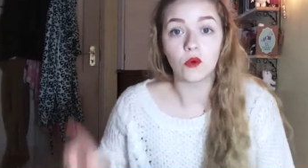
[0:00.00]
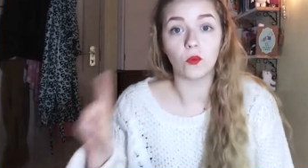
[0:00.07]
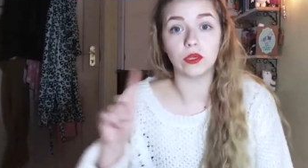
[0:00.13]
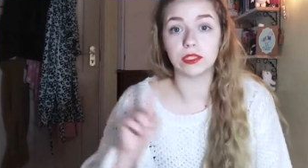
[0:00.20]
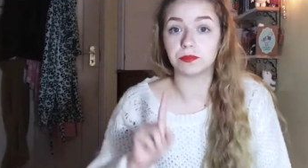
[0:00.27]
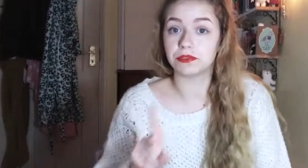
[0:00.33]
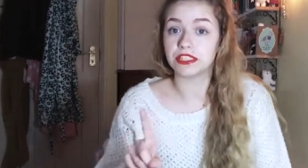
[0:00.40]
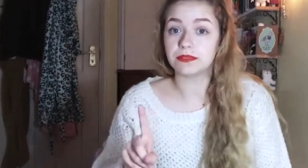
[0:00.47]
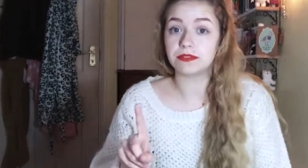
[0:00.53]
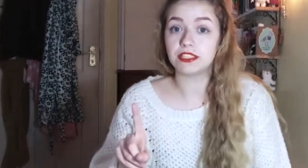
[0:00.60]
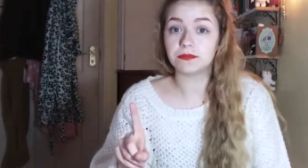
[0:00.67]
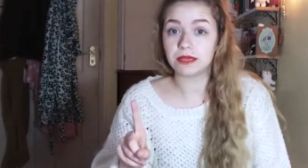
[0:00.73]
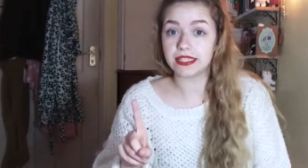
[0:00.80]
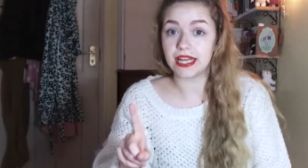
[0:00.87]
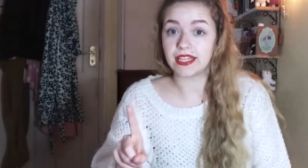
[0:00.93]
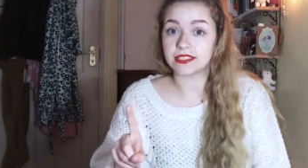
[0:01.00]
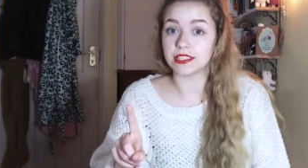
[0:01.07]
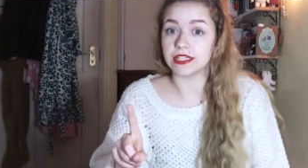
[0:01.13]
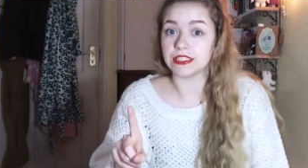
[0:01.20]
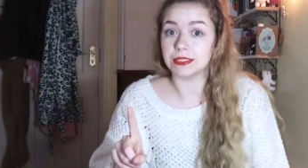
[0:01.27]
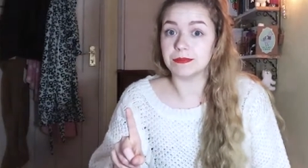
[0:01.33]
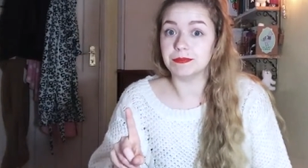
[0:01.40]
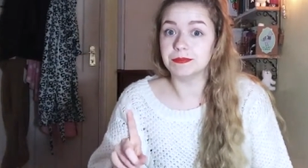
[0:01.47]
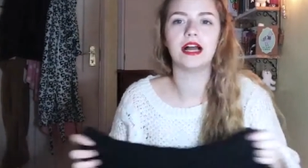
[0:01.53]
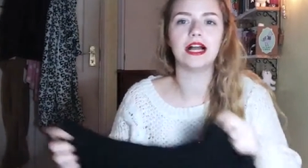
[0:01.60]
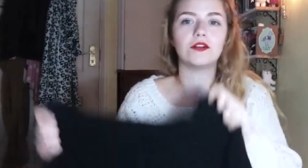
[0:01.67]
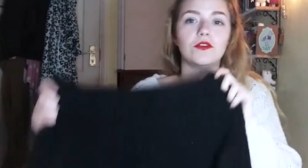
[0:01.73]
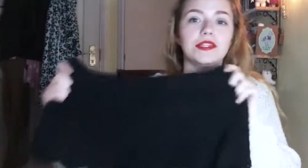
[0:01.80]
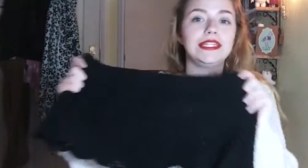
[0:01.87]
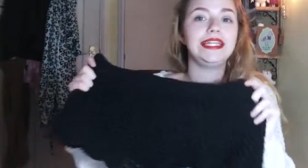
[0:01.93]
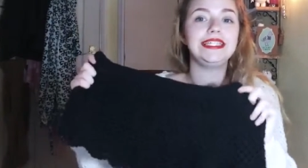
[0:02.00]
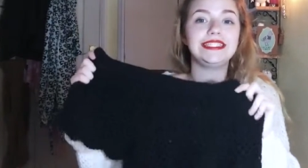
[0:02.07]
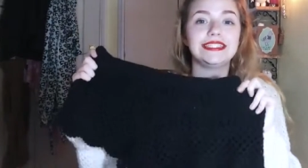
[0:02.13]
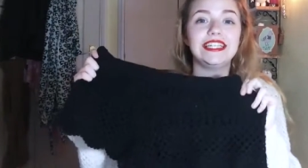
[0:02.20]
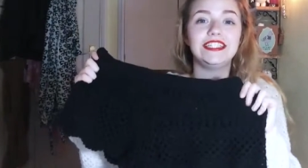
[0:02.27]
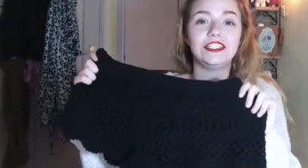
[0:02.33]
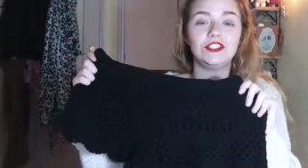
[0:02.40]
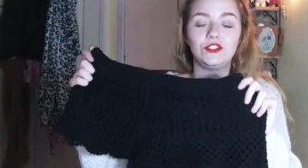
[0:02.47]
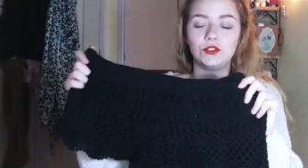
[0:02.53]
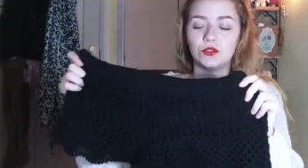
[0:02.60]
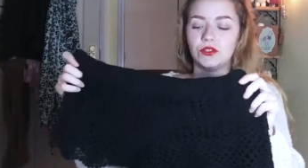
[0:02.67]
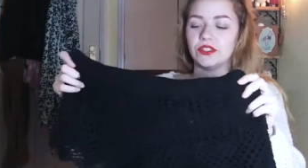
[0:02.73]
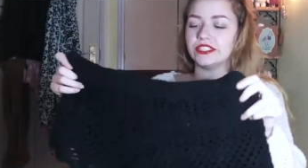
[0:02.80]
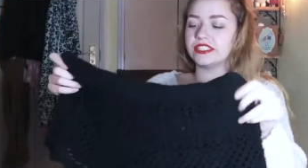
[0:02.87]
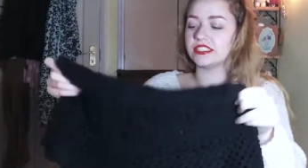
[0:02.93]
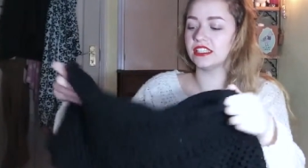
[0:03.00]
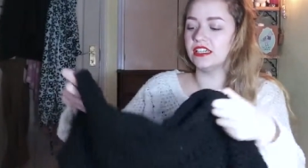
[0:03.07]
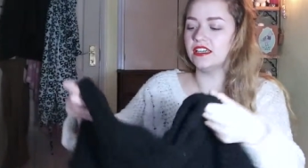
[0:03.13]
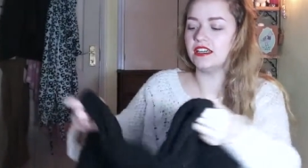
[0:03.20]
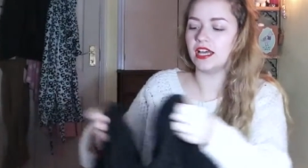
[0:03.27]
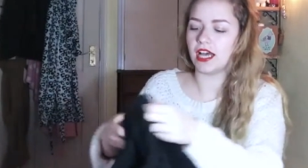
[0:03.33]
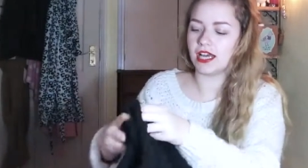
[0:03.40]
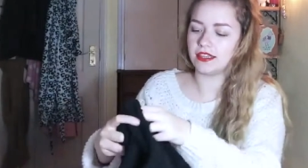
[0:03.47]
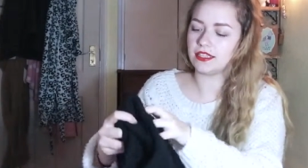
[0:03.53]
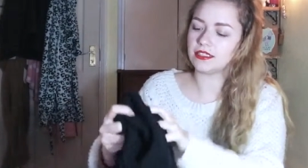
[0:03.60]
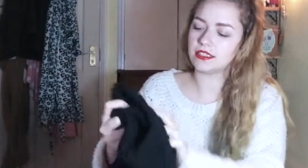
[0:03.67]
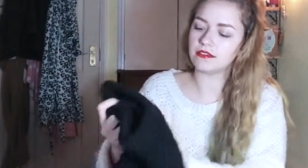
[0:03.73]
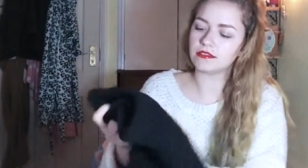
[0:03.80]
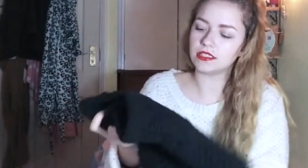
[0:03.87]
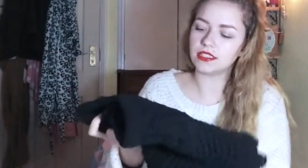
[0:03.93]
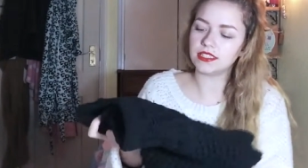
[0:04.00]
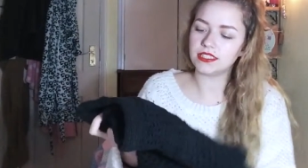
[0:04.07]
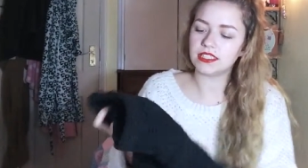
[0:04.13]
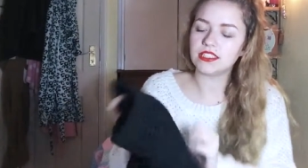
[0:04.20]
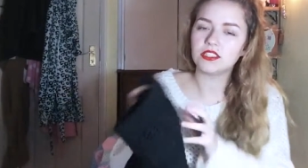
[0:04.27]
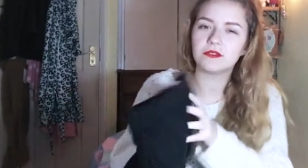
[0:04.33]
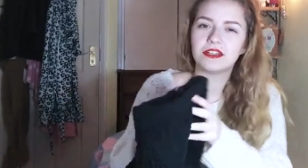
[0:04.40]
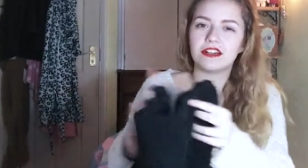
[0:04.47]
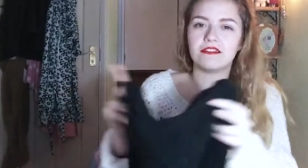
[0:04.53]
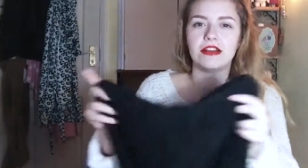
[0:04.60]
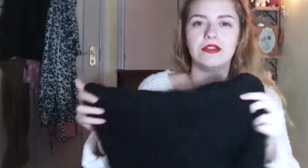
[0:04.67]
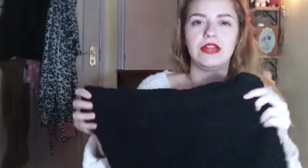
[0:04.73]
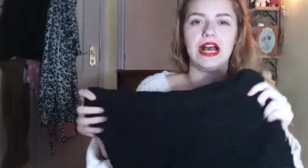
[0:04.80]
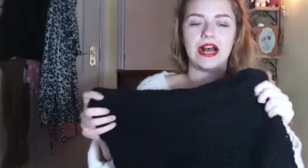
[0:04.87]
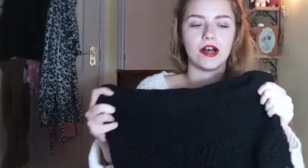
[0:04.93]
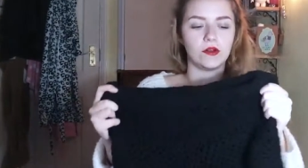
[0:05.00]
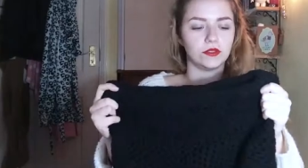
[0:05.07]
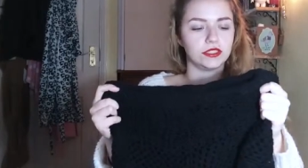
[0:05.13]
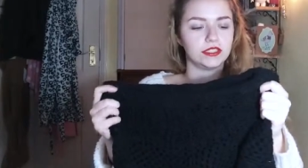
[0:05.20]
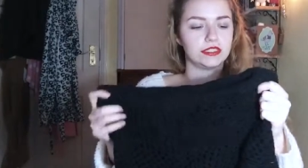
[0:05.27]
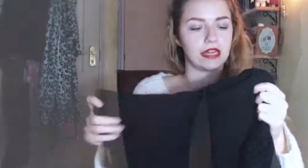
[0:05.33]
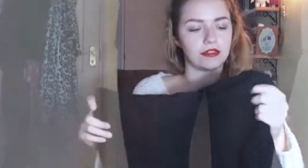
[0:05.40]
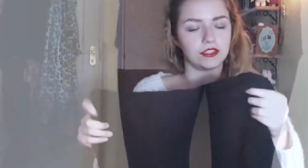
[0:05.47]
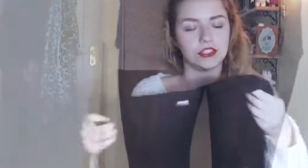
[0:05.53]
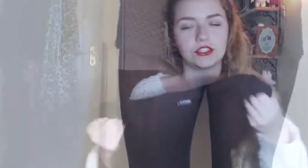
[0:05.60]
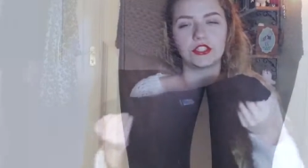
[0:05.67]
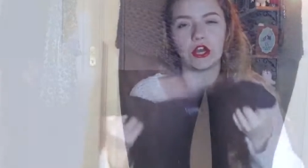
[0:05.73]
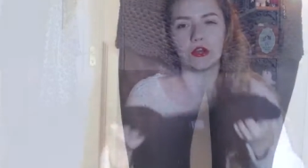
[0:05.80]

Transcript: Which brings me to my next item. I got these knitted shorts. I think they're a nice thing to wear around the house that are just